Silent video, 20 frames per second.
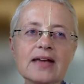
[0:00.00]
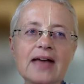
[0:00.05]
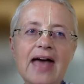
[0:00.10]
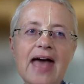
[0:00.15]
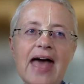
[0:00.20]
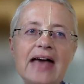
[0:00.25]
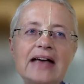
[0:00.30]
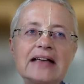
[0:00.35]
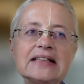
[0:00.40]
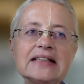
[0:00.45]

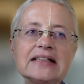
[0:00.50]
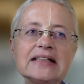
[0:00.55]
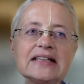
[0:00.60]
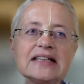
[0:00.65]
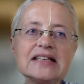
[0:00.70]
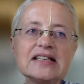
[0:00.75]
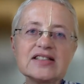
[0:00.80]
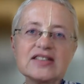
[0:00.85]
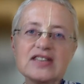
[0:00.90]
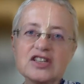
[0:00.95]
acting
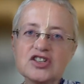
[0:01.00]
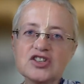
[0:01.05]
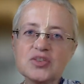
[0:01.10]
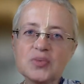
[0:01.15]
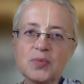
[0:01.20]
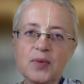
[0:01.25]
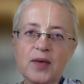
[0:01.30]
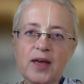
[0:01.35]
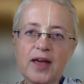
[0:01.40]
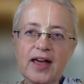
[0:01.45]
in such a
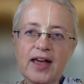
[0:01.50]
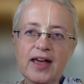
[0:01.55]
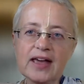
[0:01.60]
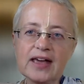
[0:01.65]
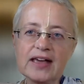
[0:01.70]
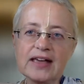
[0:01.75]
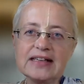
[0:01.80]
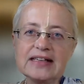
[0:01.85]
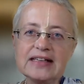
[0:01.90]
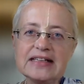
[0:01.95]
way
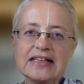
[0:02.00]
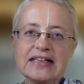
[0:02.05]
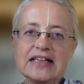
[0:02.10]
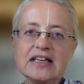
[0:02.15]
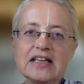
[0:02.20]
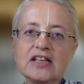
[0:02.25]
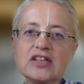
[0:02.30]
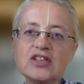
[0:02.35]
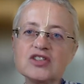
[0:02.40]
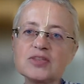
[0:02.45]
that
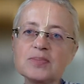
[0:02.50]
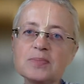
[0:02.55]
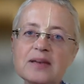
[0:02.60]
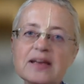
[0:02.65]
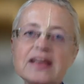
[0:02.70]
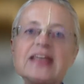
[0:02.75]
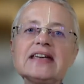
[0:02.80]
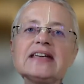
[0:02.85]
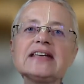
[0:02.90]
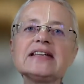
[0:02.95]
he is
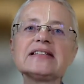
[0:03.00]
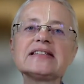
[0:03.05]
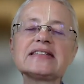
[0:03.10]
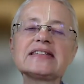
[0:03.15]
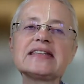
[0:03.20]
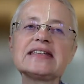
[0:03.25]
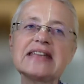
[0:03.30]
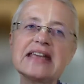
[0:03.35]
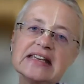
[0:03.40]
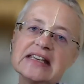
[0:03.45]

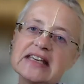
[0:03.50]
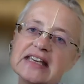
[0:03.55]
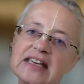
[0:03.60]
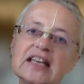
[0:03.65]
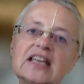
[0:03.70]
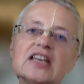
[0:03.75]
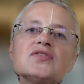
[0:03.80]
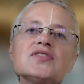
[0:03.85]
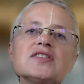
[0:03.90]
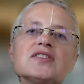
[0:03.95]
pleased, then he
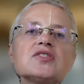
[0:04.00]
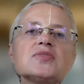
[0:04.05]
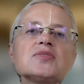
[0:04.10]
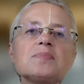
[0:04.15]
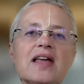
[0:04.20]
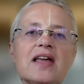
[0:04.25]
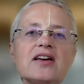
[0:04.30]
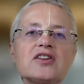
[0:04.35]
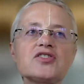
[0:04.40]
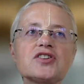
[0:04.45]
gives us
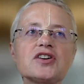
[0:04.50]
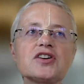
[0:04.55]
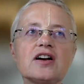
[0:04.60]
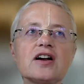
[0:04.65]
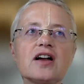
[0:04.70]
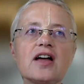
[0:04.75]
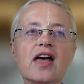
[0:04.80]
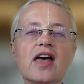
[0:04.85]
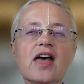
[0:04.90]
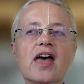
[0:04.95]
pleasure.
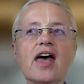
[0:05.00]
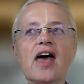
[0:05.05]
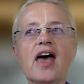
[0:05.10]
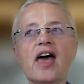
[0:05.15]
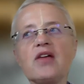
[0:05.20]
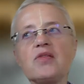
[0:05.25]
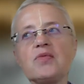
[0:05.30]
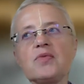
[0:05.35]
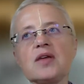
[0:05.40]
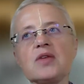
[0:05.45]

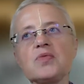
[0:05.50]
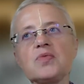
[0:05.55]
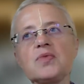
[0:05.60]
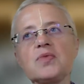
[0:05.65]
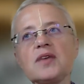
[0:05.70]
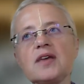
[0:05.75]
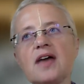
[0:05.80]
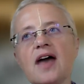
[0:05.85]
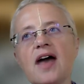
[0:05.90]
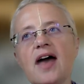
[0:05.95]
And when
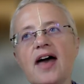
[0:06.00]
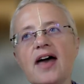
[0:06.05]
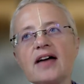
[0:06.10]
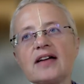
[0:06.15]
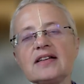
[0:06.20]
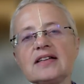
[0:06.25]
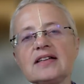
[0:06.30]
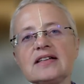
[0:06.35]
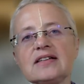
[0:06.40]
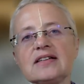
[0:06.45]
we
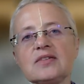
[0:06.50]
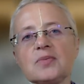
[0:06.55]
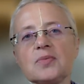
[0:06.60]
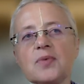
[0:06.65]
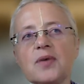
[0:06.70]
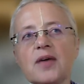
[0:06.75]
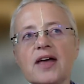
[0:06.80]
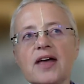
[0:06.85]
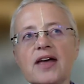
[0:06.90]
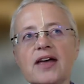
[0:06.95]
act in the
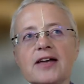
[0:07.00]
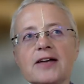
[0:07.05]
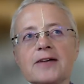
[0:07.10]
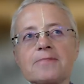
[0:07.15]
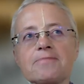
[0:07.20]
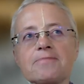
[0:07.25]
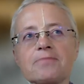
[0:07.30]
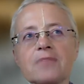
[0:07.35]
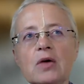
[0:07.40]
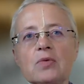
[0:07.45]
way
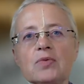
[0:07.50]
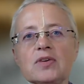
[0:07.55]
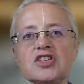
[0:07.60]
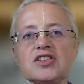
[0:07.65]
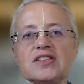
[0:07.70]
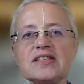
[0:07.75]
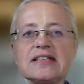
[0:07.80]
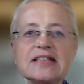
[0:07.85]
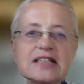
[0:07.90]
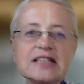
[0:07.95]
which
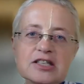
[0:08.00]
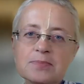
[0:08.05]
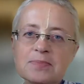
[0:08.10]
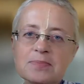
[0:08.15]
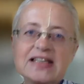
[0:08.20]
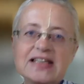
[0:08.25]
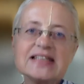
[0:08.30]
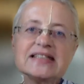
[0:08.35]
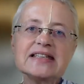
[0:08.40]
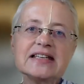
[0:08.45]
is
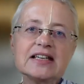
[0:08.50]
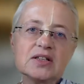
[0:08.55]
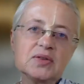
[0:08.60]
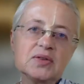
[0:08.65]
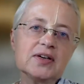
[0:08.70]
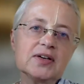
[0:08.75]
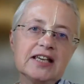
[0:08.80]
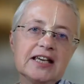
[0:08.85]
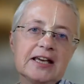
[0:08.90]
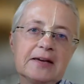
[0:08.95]
displeasing
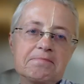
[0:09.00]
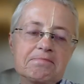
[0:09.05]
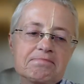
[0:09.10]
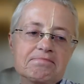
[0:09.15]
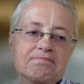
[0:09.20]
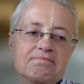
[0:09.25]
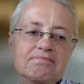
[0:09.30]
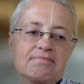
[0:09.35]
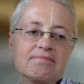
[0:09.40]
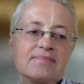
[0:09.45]
to him,
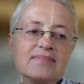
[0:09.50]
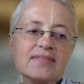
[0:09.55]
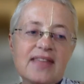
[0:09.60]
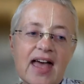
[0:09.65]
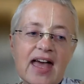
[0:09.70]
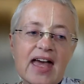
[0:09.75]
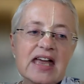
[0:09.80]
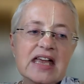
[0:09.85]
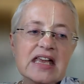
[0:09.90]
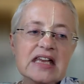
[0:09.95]

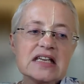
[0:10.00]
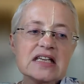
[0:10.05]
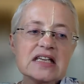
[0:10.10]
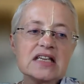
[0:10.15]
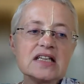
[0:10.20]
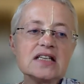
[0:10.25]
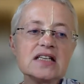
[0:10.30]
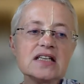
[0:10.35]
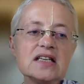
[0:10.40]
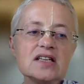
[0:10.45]

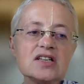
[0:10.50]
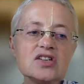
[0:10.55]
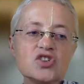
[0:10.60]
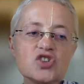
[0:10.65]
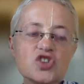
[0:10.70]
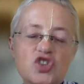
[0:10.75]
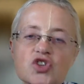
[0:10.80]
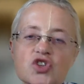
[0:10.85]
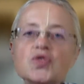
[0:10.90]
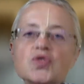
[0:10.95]
then
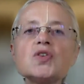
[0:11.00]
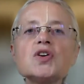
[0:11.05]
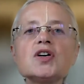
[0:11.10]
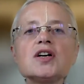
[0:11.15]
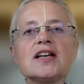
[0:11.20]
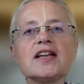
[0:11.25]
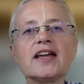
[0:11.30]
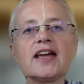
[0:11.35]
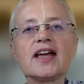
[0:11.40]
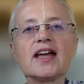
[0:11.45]

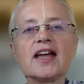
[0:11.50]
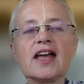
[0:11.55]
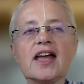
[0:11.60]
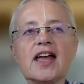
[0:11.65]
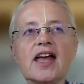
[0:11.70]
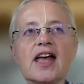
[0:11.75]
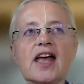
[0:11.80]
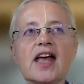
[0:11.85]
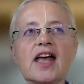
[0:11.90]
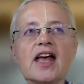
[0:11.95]
surely
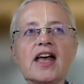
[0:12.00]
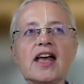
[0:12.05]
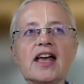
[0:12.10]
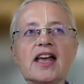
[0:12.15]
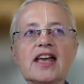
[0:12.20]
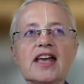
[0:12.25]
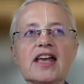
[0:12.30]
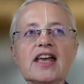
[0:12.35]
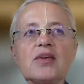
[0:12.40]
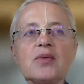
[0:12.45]

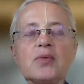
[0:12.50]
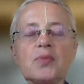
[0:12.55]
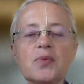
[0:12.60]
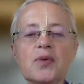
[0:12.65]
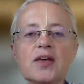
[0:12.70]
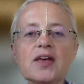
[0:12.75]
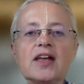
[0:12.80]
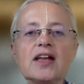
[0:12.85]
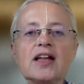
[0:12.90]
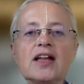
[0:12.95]
he
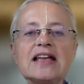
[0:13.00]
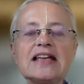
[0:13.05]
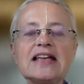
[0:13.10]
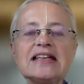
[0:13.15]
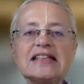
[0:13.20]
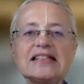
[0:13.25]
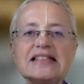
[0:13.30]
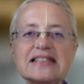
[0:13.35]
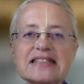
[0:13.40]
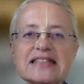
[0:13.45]
will
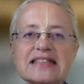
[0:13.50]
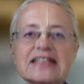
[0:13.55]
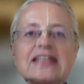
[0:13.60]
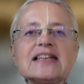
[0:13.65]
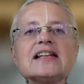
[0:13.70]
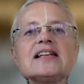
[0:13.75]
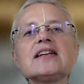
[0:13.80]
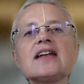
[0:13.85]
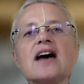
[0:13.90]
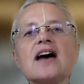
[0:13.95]

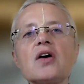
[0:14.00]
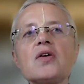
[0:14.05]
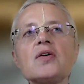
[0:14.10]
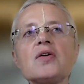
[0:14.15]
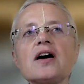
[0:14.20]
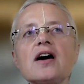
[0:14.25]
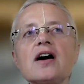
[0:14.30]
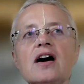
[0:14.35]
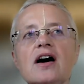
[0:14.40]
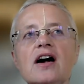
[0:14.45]
instill in
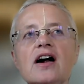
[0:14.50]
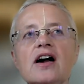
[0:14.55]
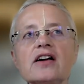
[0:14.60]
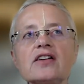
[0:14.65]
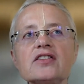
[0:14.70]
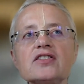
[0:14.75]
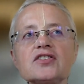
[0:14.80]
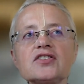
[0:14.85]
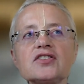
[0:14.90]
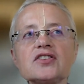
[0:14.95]
our
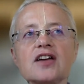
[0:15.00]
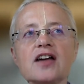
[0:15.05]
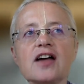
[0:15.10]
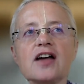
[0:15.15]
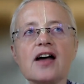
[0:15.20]
heart